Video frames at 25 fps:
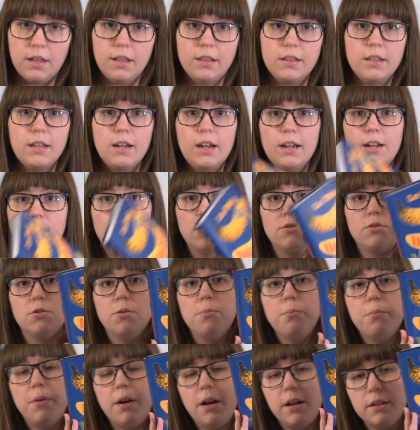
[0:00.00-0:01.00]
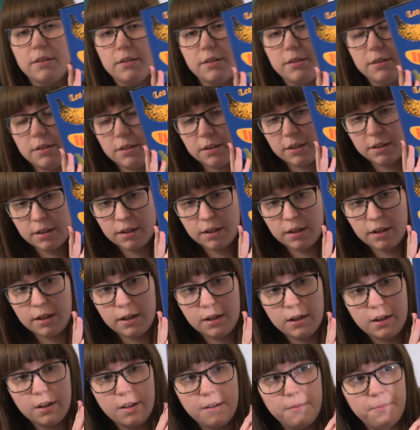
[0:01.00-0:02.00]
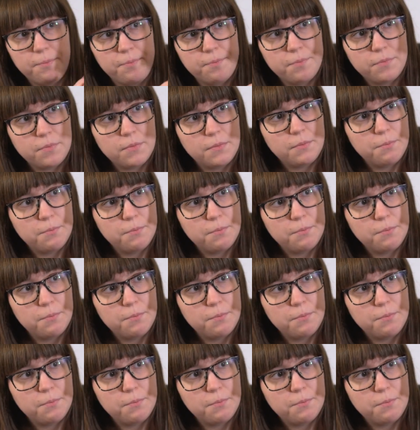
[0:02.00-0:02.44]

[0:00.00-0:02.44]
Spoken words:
And then I also bought Tallow